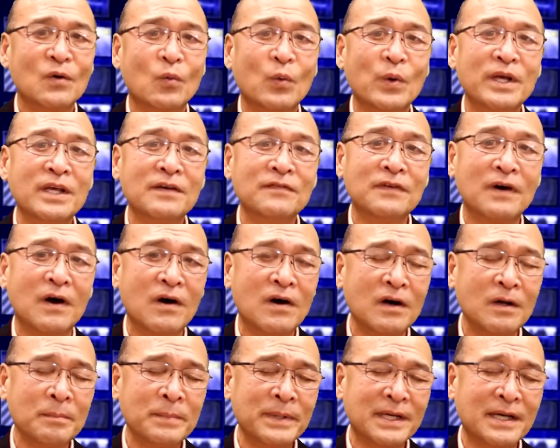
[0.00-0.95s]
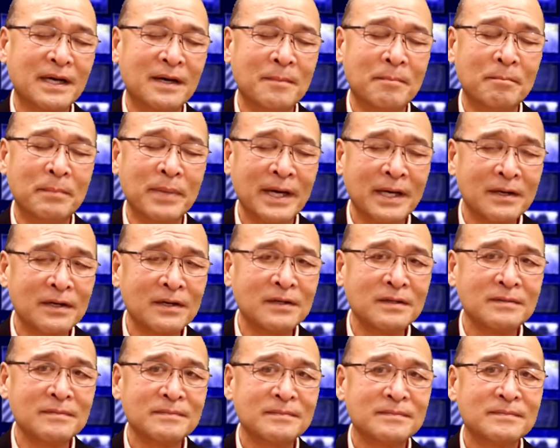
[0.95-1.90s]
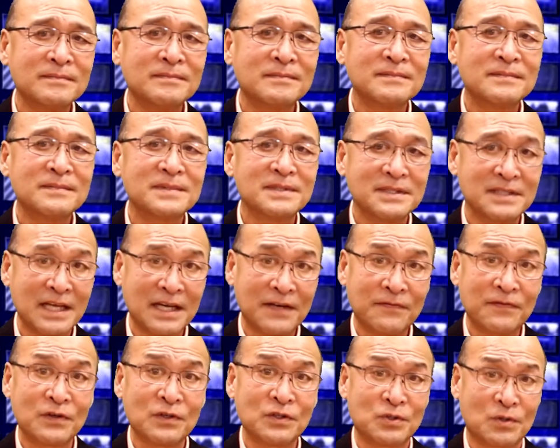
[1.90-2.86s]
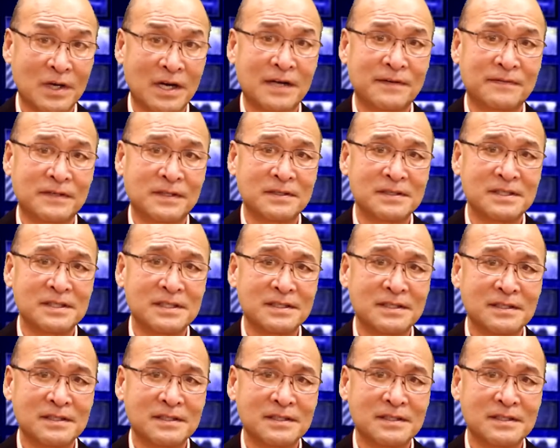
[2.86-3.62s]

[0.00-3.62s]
we have all become better, safer drivers.